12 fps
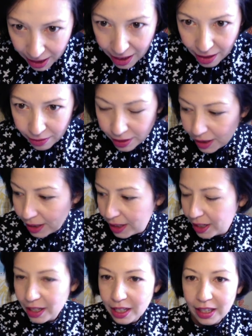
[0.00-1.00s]
down.
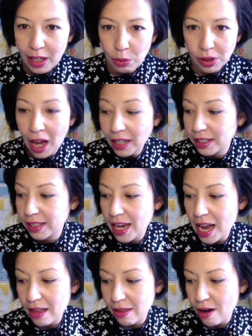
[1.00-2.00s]
They will not
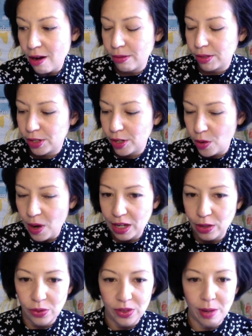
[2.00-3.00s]
stay though, so I
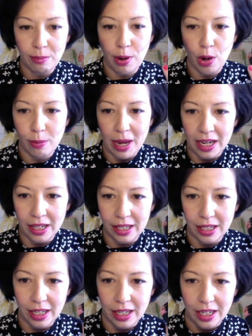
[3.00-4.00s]
use some pomade,
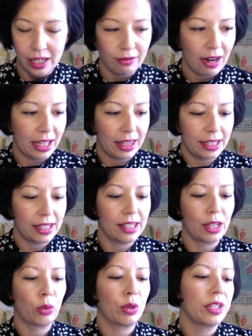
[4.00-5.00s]
right? This is
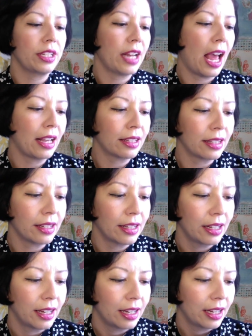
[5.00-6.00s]
the Kristen S
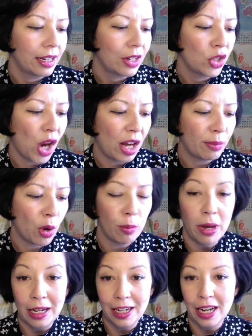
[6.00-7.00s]
Shine
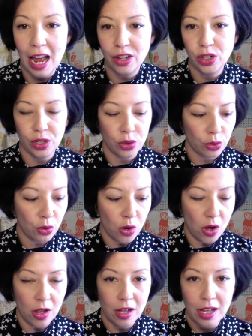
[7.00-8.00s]
Pomade and Edge
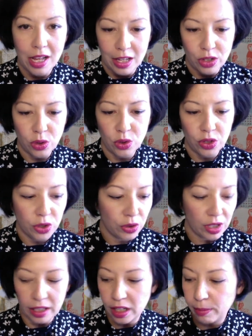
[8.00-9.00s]
Control. So you just
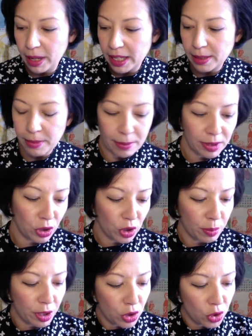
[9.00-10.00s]
use a little bit. Sometimes I'll
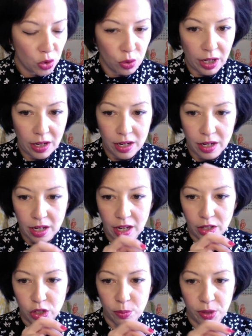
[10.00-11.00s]
just put it straight.
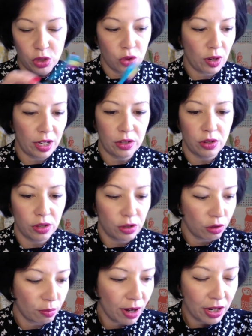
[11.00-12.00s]
I'll just put it straight into the
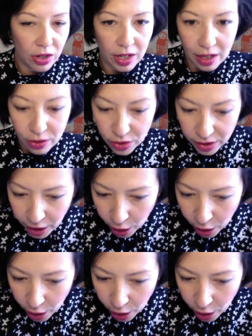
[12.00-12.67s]
toothbrush, and I'll just